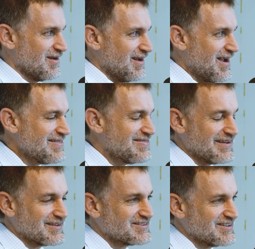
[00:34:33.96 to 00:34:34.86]
I
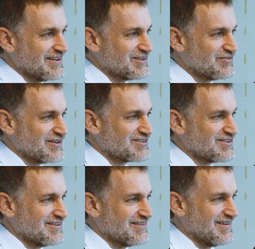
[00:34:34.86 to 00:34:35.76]
think it's science
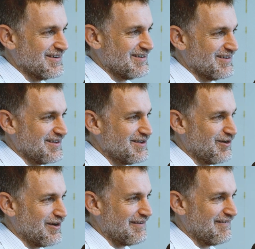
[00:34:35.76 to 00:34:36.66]
fiction.
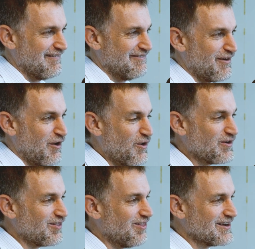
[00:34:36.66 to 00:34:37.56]
I've
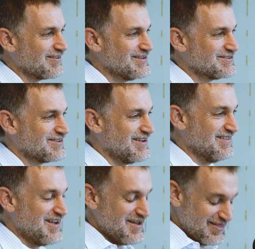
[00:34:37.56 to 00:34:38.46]
heard a lot of these
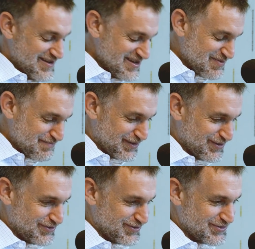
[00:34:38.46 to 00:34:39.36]
these
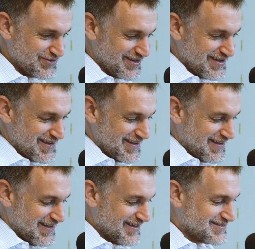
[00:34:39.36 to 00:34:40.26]
proposals.
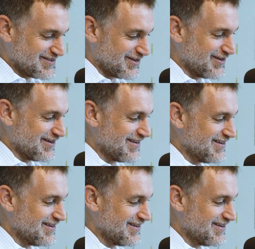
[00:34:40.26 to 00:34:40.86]
It's hard.